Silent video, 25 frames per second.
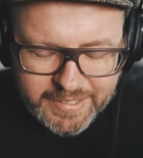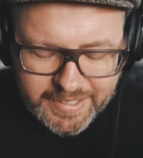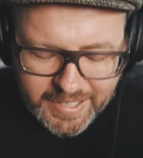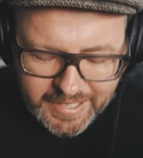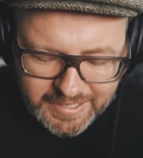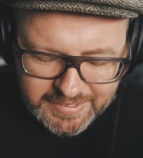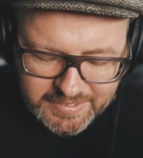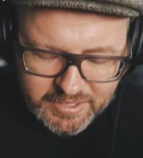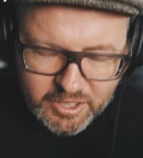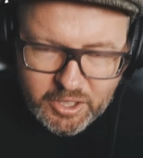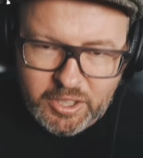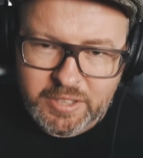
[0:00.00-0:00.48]

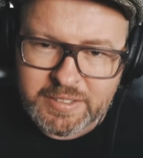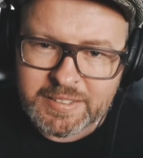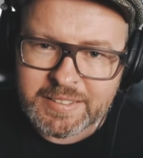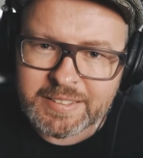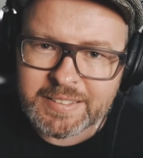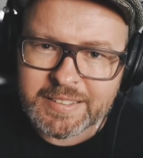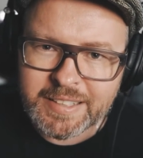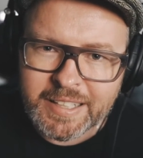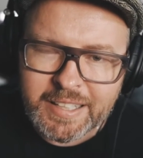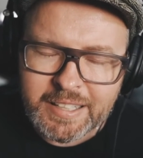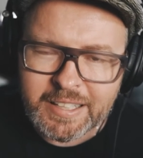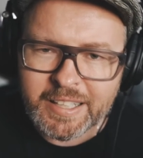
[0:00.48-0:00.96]
things that are
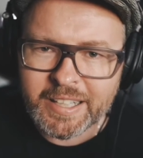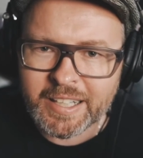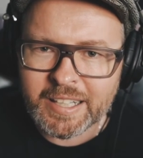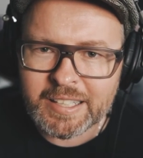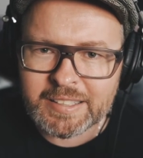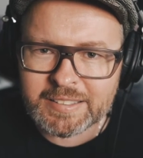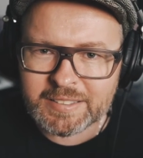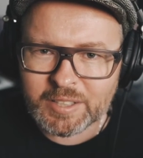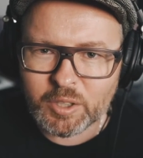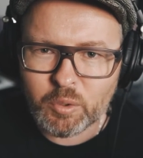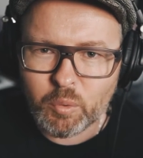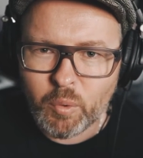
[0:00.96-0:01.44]
stealing
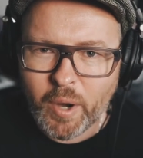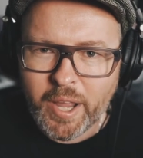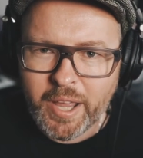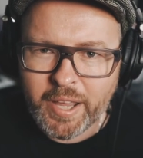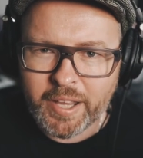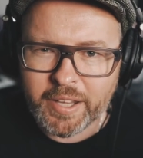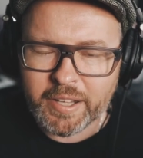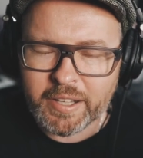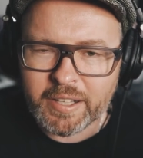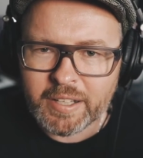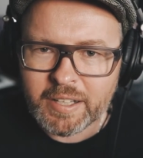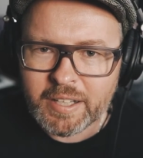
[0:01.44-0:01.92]
us
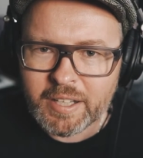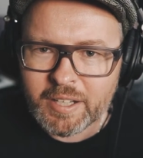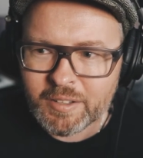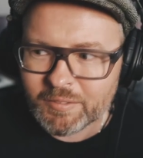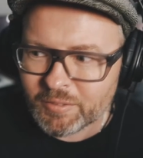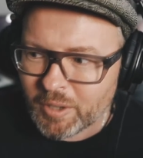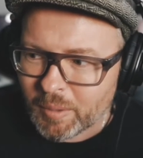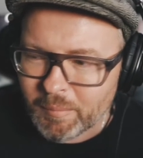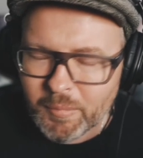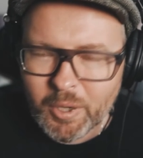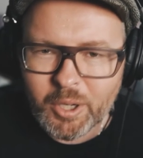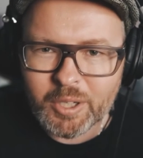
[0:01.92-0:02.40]
away
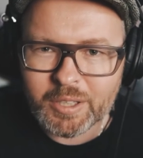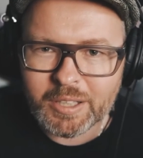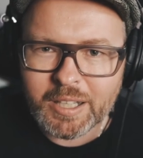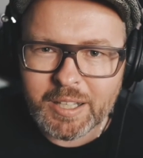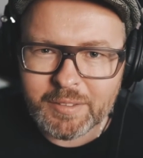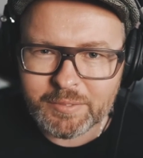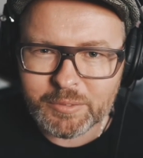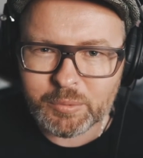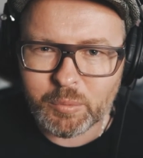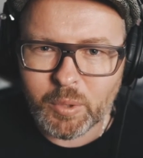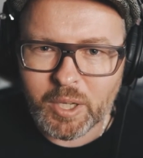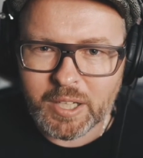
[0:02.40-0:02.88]
from our
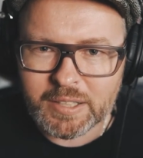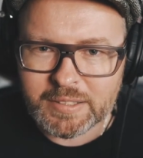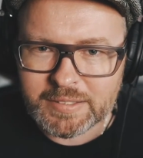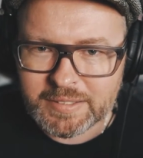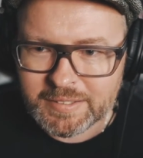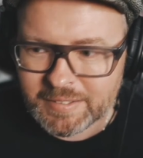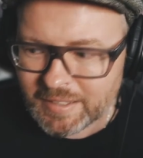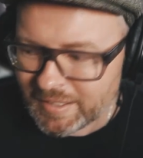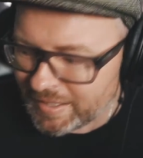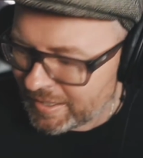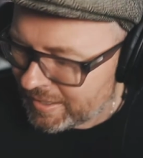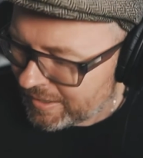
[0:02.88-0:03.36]
loved
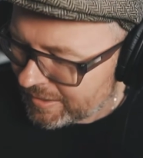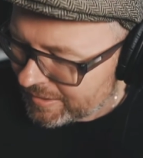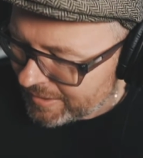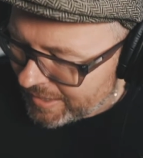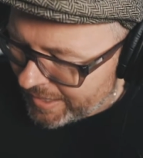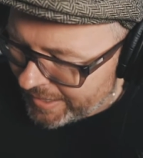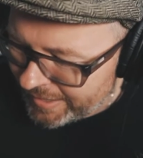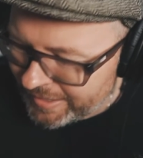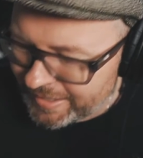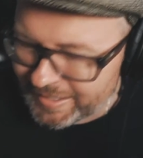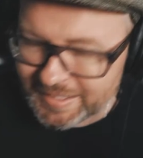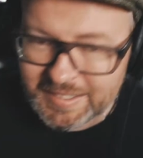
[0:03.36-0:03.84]
ones,
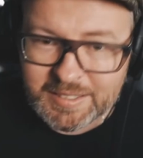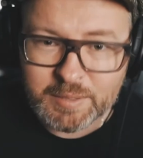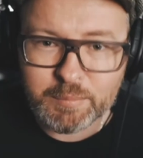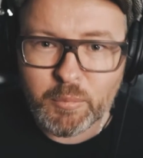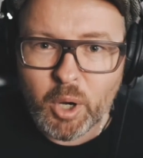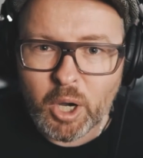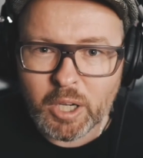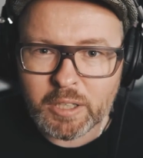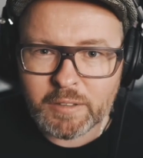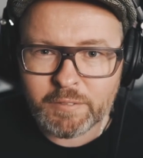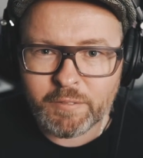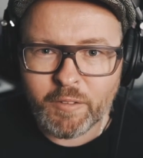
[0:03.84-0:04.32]
like a
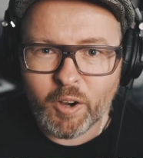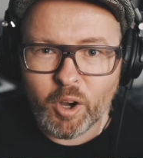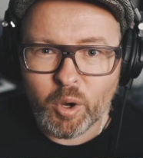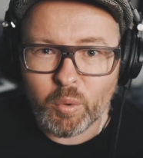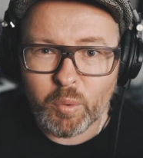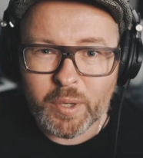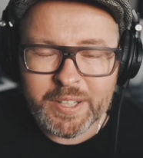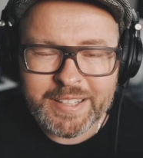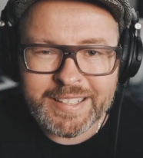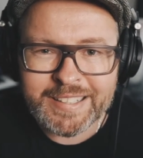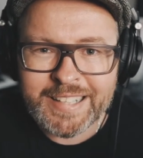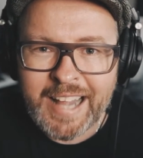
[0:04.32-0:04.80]

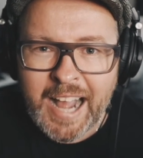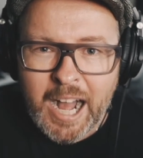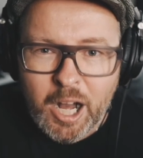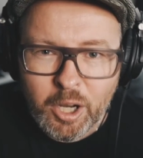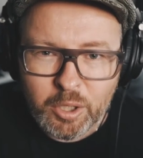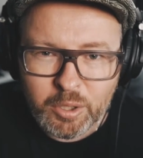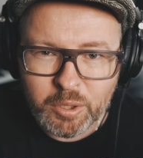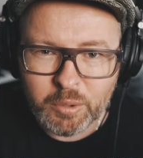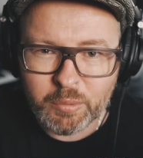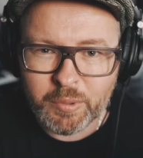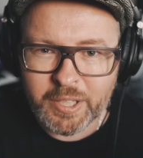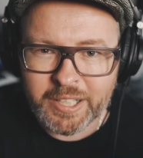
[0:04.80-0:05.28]
smartphone with an
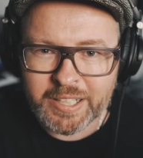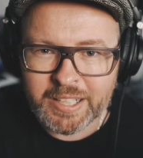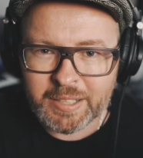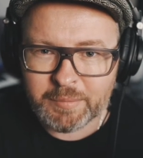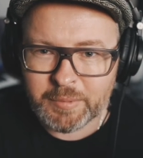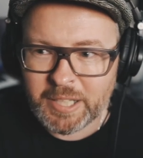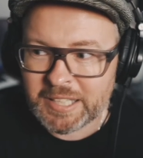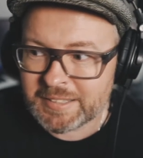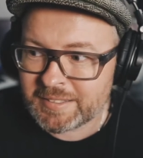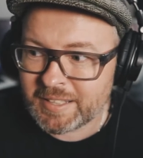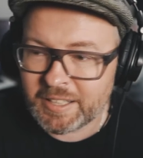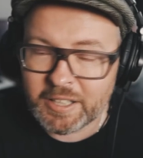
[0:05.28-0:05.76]

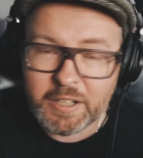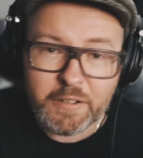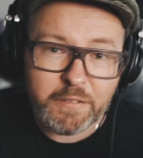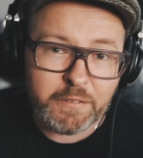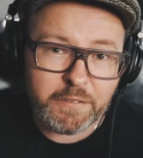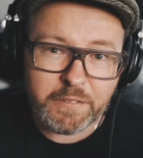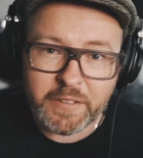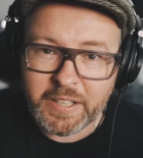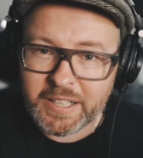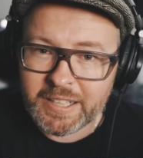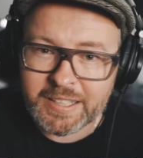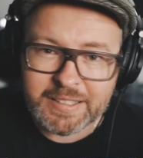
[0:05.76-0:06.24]
algorithm that's going to
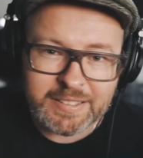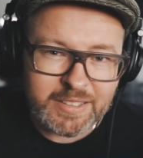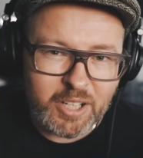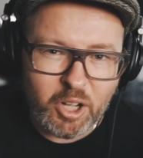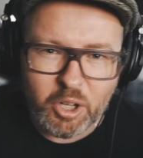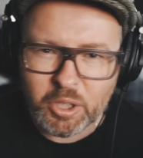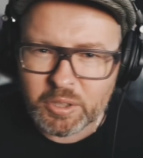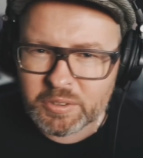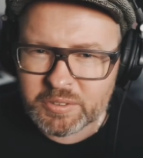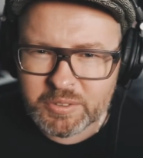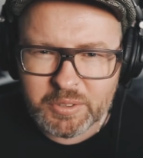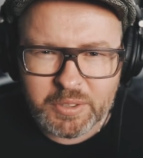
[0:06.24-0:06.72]
feed us
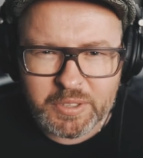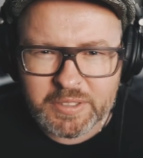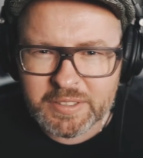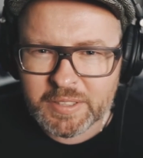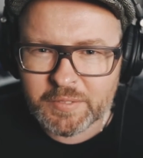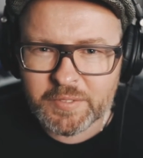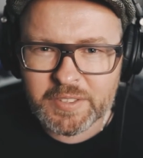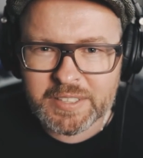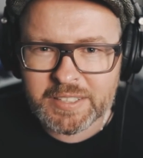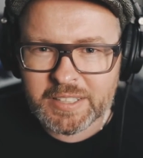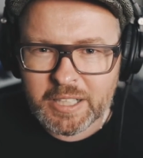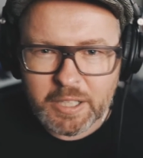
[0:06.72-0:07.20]
all
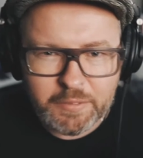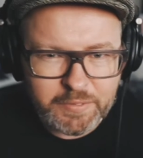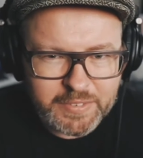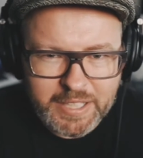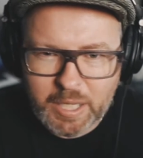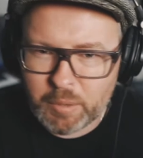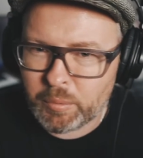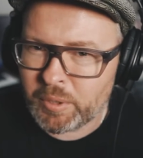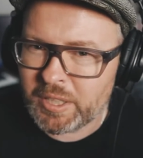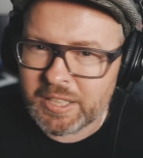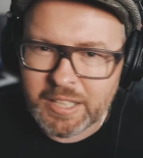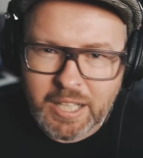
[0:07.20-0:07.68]
sorts of stuff
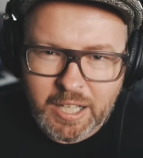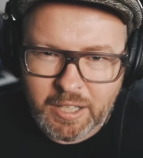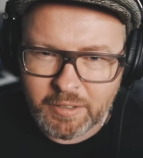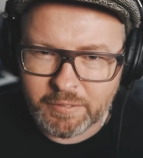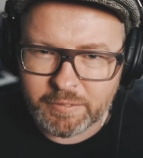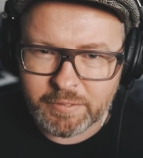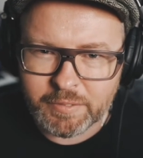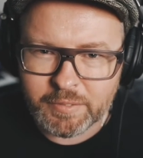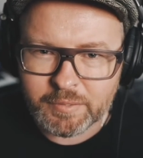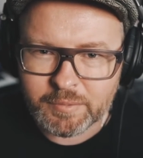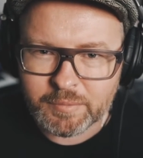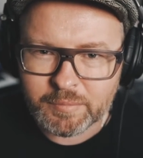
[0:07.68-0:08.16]
that we
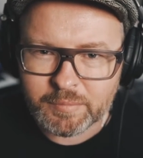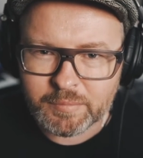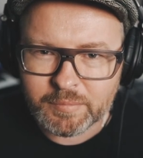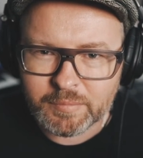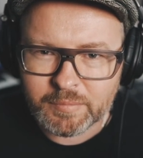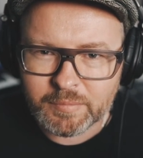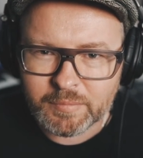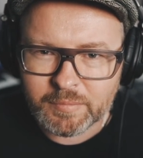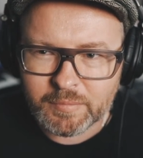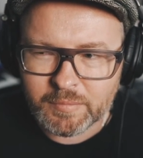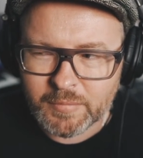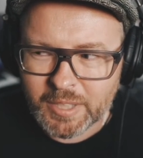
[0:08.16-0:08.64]
love.
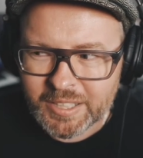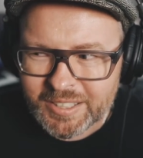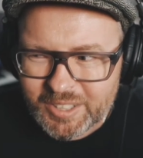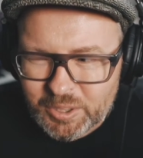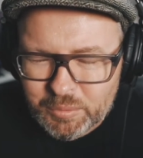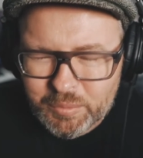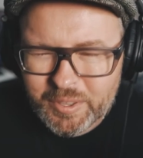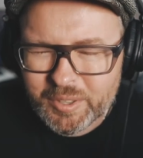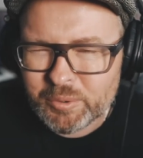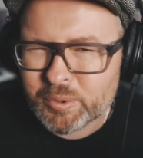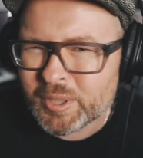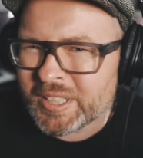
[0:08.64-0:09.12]
But
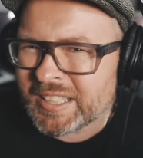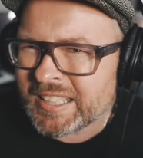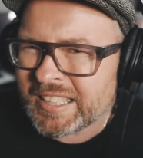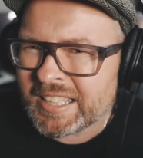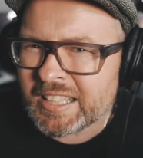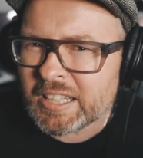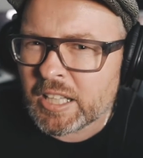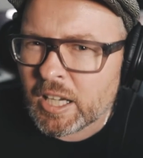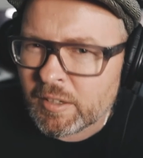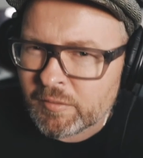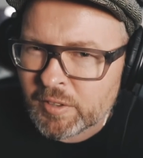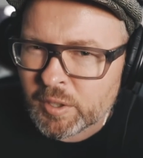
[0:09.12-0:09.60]
do we
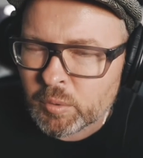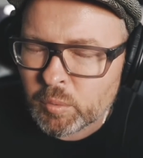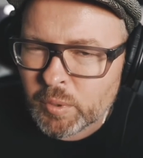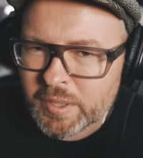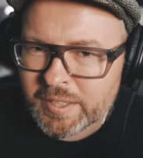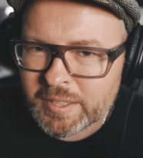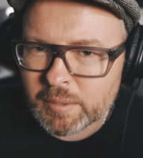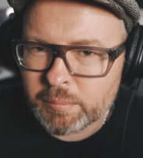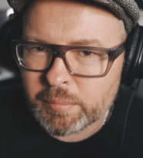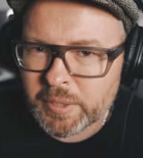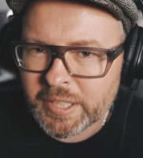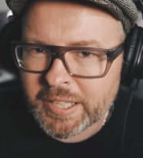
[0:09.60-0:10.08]
really love it
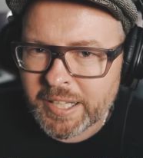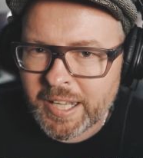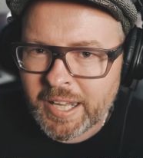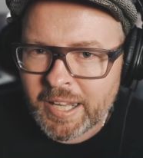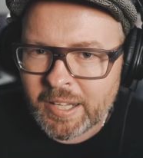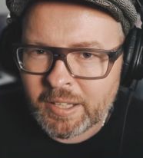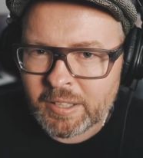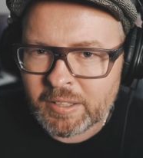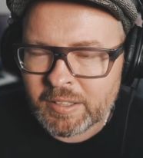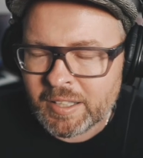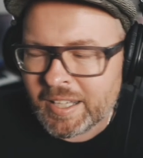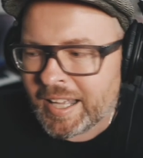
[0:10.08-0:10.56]
with a big
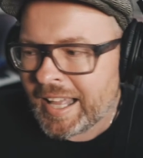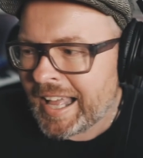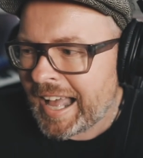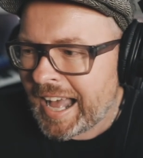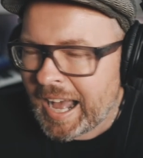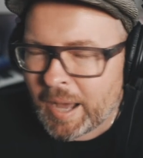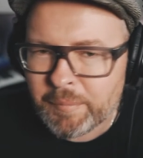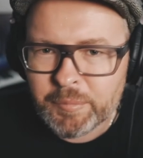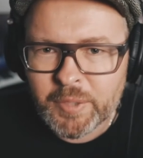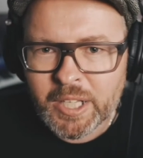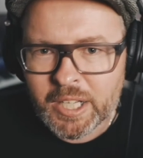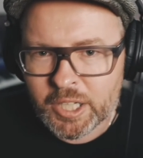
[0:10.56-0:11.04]
L?
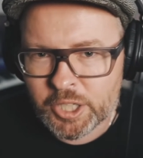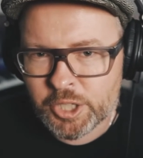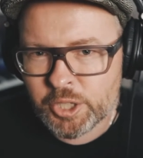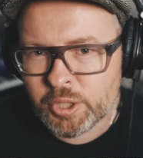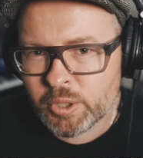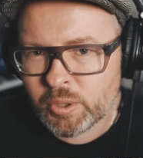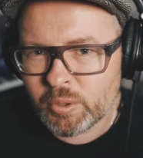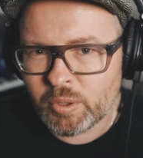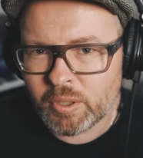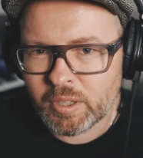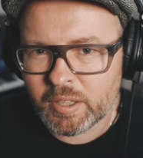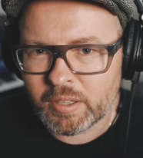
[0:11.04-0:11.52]
I'm not
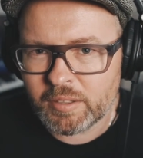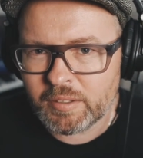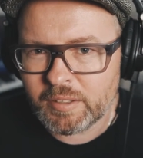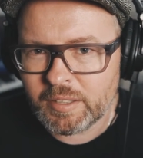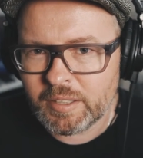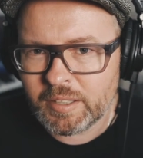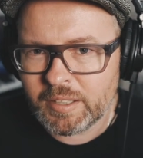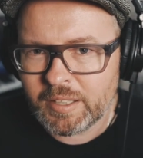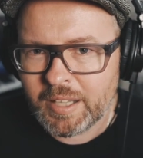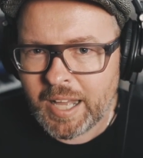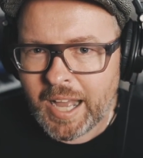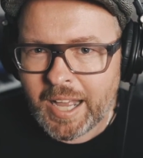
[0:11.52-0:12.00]
sure.
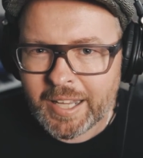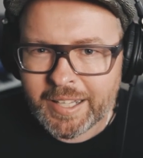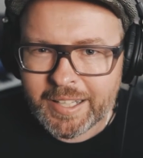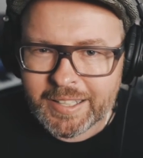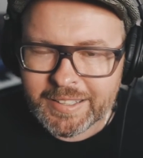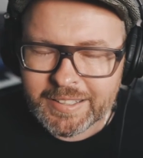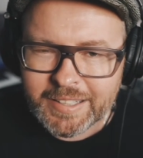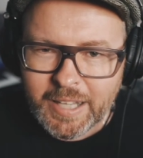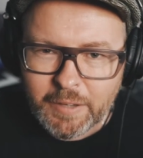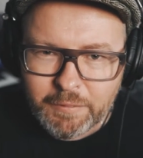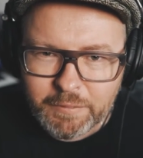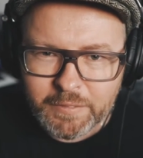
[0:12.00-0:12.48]
I
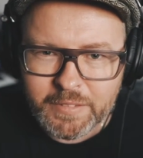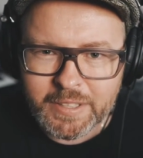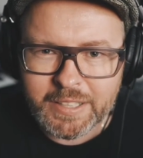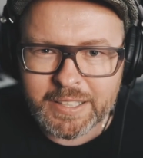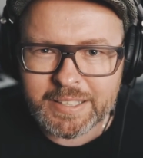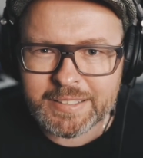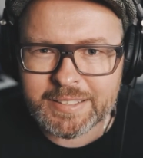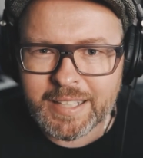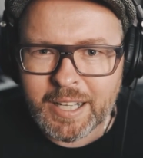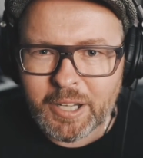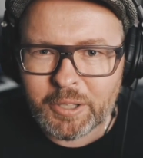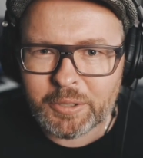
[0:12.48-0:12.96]
can
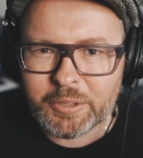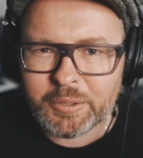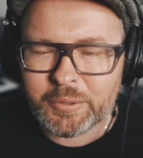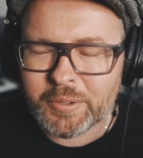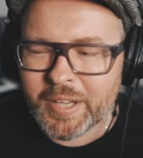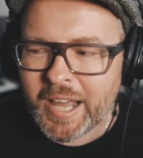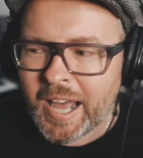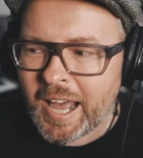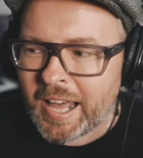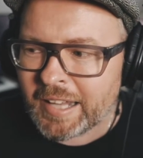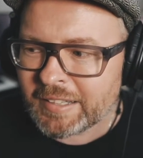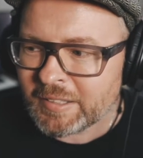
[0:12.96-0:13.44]
definitely tell
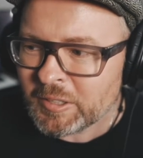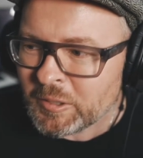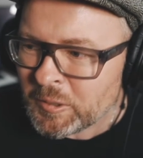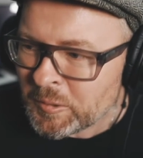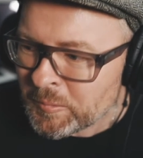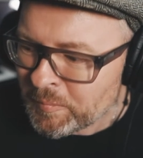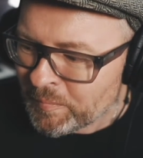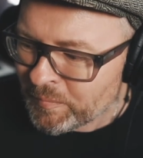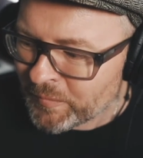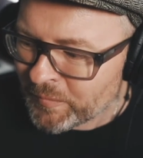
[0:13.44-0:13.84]
you that